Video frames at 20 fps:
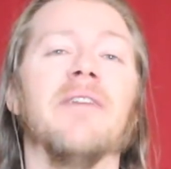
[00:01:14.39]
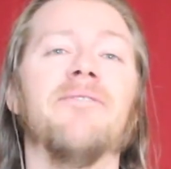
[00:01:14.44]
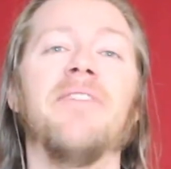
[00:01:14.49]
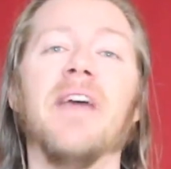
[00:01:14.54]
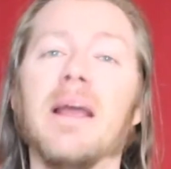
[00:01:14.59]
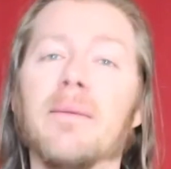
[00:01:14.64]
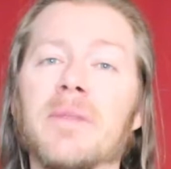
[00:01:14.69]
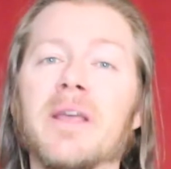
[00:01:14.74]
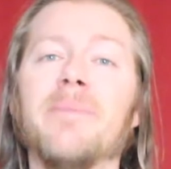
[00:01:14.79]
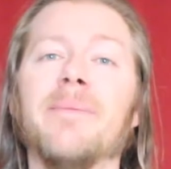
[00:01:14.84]

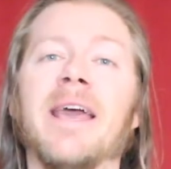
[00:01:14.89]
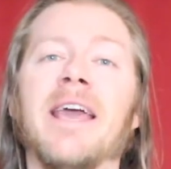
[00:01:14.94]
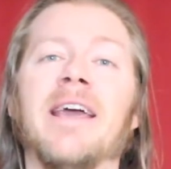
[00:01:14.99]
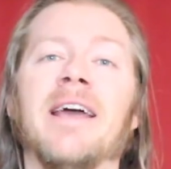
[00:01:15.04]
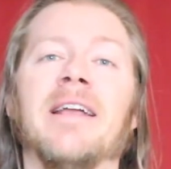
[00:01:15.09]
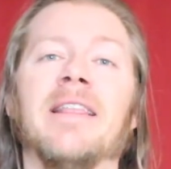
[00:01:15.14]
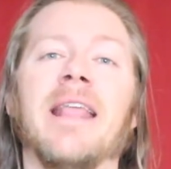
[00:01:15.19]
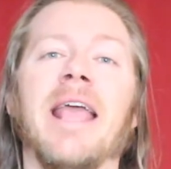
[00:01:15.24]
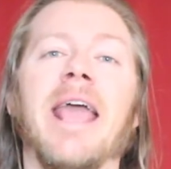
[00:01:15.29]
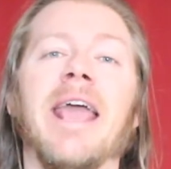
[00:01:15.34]
Family
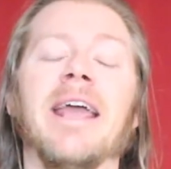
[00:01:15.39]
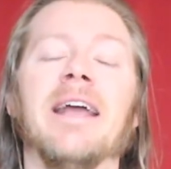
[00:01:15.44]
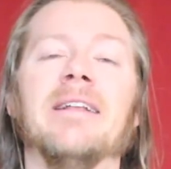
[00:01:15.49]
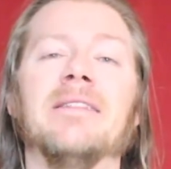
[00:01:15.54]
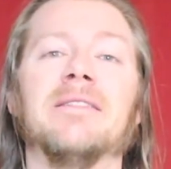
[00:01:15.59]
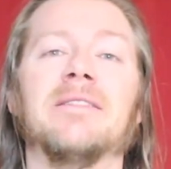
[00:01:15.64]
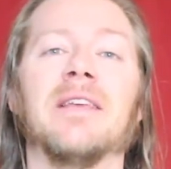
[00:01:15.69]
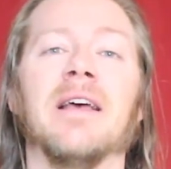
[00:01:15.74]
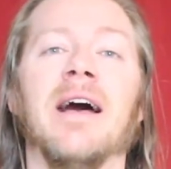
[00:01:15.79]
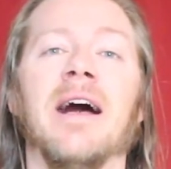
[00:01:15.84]
man,
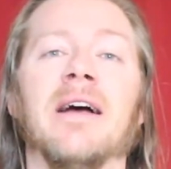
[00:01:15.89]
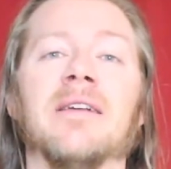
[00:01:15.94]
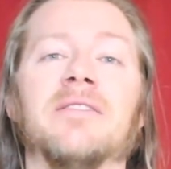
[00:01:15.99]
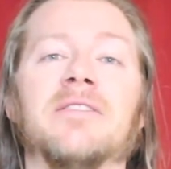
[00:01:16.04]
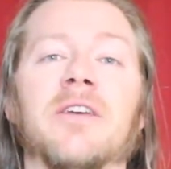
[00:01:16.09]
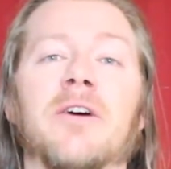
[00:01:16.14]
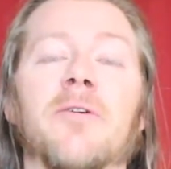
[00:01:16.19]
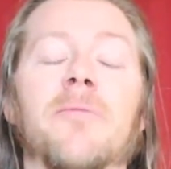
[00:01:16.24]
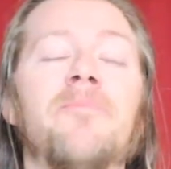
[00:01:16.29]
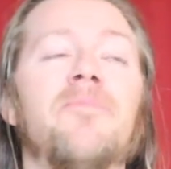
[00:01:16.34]
and
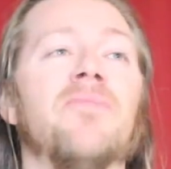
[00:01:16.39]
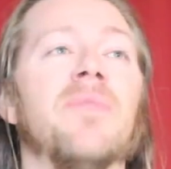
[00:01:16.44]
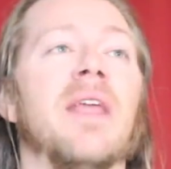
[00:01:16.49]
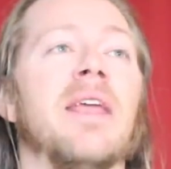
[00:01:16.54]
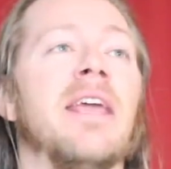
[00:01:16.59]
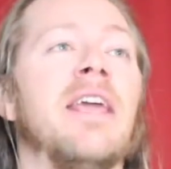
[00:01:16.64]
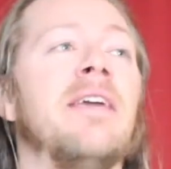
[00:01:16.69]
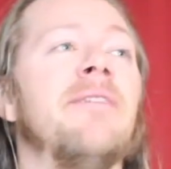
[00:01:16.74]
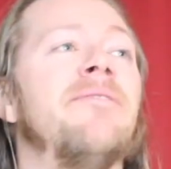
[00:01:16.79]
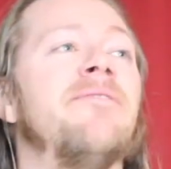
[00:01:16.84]
so
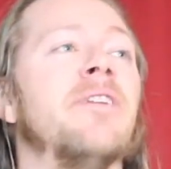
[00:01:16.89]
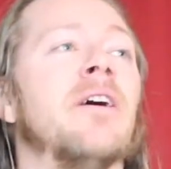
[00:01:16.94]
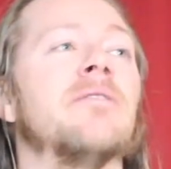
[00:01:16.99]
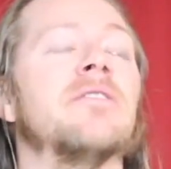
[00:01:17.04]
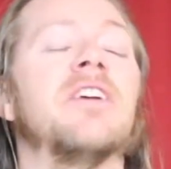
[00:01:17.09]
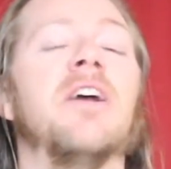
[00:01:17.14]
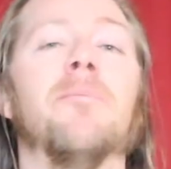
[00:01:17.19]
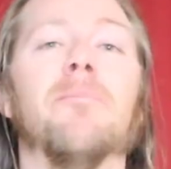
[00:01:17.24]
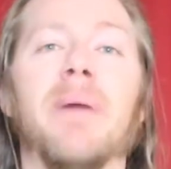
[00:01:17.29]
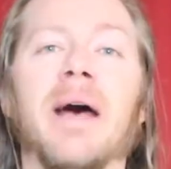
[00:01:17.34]
he
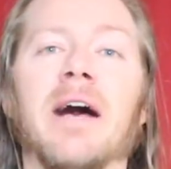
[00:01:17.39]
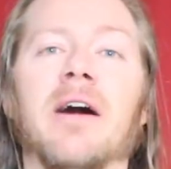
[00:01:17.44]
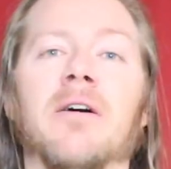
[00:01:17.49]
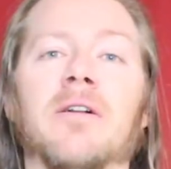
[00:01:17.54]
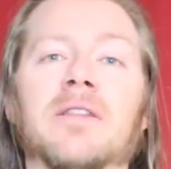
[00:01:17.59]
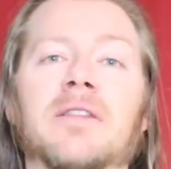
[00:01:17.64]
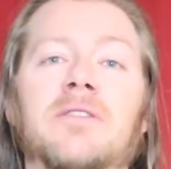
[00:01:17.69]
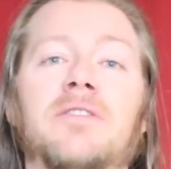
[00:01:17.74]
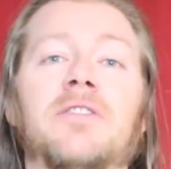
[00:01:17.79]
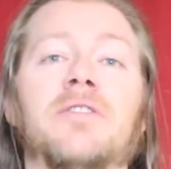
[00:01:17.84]
felt
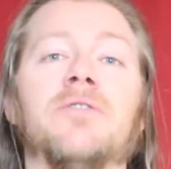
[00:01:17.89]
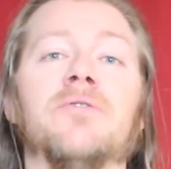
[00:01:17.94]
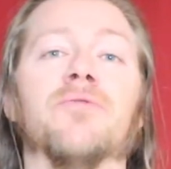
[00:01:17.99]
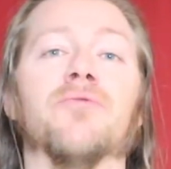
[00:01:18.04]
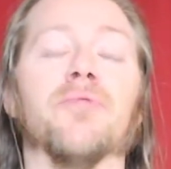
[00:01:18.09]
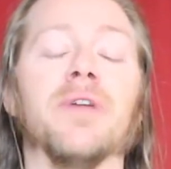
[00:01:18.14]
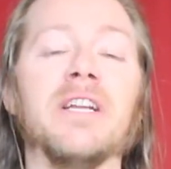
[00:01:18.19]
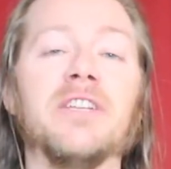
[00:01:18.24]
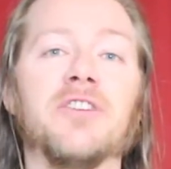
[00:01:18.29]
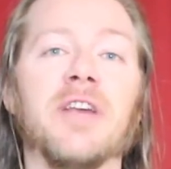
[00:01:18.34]
compelled to
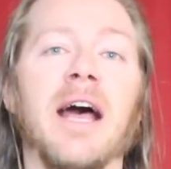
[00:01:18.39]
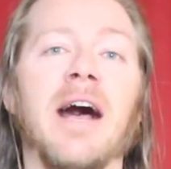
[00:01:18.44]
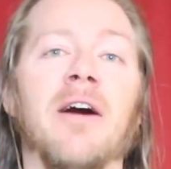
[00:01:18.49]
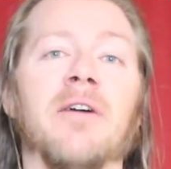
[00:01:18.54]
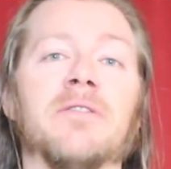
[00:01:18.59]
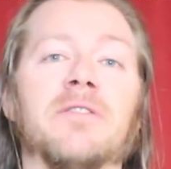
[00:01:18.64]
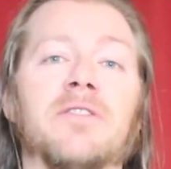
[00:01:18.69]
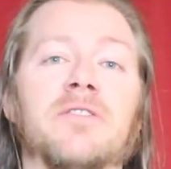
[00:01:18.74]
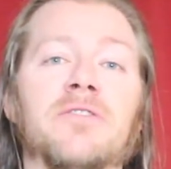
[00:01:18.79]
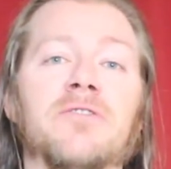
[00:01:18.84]
reach
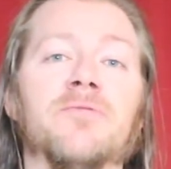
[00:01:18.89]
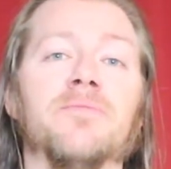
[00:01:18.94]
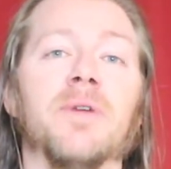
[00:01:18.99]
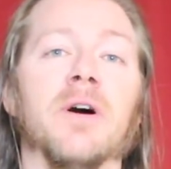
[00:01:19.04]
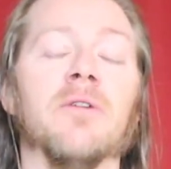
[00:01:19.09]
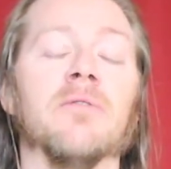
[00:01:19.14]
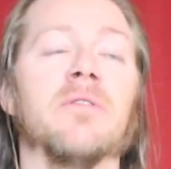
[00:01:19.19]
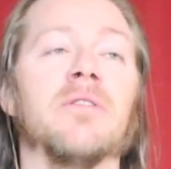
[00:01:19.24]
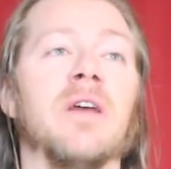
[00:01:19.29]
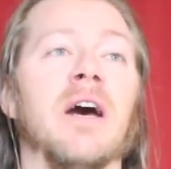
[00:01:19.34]
out to
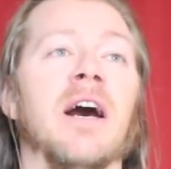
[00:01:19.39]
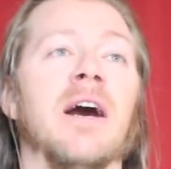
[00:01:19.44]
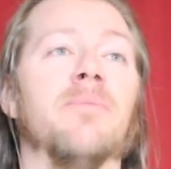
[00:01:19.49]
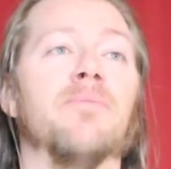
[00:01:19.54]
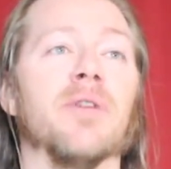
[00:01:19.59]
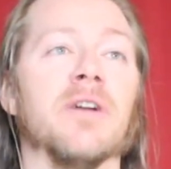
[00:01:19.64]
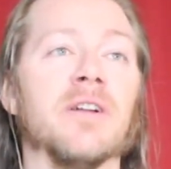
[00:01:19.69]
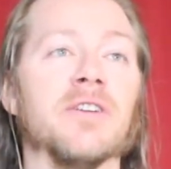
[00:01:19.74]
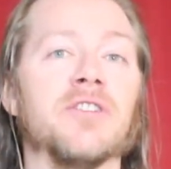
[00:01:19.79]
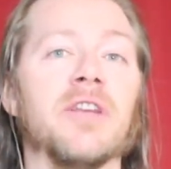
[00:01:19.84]
both
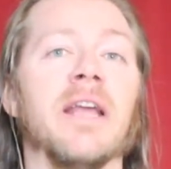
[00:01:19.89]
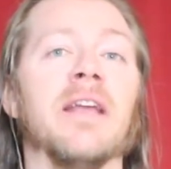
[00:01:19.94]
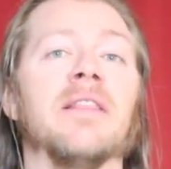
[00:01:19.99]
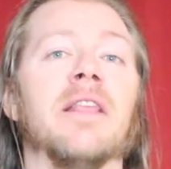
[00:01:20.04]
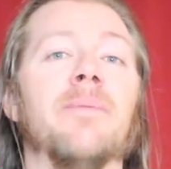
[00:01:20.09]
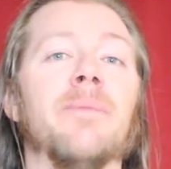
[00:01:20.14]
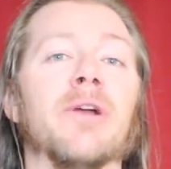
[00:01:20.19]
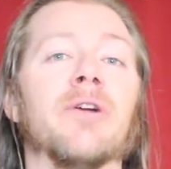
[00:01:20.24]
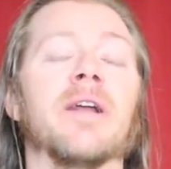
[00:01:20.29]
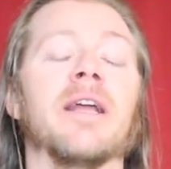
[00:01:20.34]
British
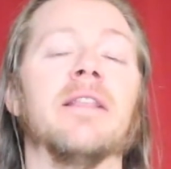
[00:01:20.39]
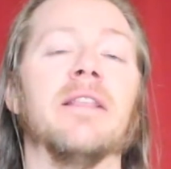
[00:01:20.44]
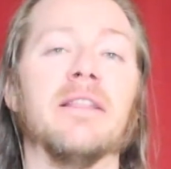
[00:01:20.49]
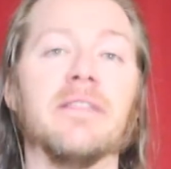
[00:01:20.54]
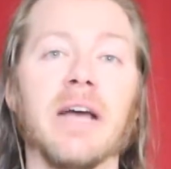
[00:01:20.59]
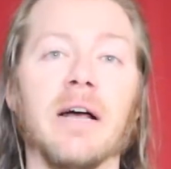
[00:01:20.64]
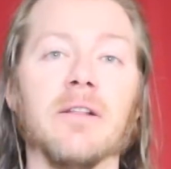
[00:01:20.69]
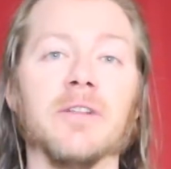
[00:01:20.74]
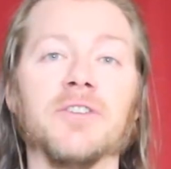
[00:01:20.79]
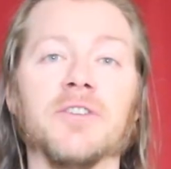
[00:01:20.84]
and American
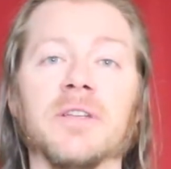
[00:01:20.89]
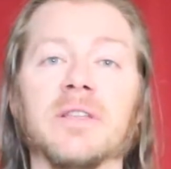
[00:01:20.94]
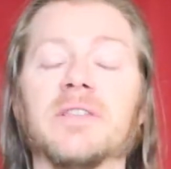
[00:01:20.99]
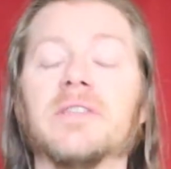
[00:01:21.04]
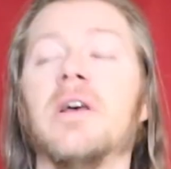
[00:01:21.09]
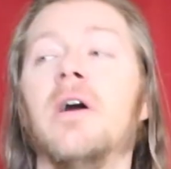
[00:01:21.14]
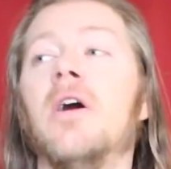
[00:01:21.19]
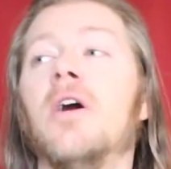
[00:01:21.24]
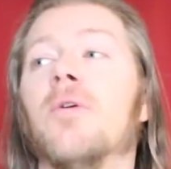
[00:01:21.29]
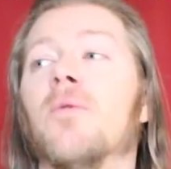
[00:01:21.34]

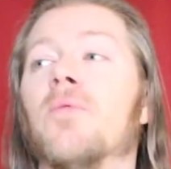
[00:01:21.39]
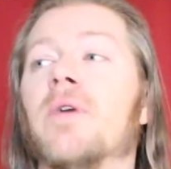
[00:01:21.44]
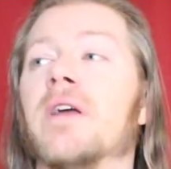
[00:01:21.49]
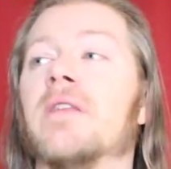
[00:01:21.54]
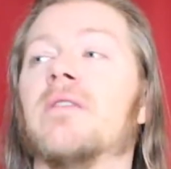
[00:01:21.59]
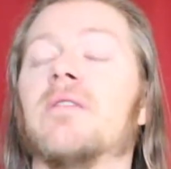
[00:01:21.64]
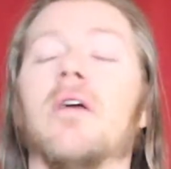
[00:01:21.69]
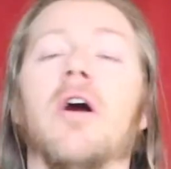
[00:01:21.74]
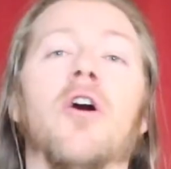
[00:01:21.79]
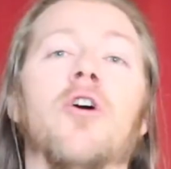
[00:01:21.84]
intelligence
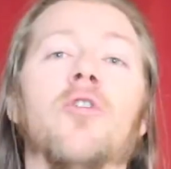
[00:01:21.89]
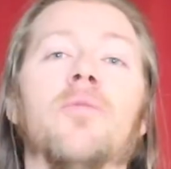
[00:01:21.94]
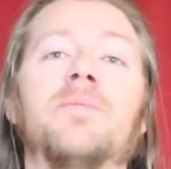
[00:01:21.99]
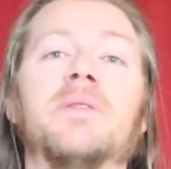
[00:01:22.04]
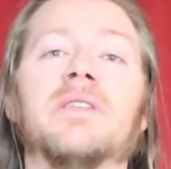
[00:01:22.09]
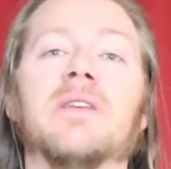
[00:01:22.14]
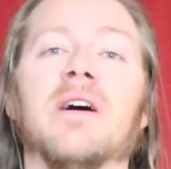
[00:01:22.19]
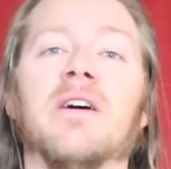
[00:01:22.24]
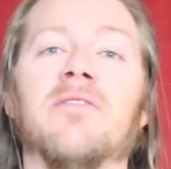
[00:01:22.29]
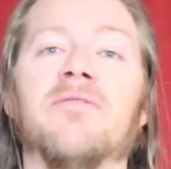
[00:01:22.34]
with
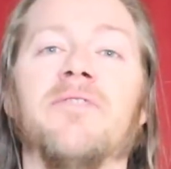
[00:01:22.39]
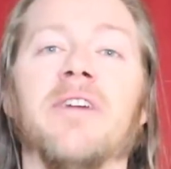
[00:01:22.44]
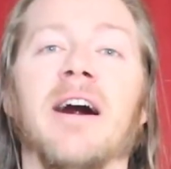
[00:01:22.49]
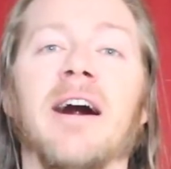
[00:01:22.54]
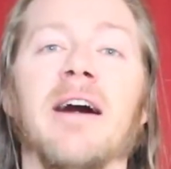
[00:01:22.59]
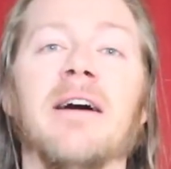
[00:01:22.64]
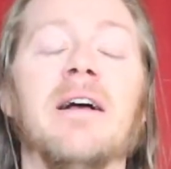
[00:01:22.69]
hopes of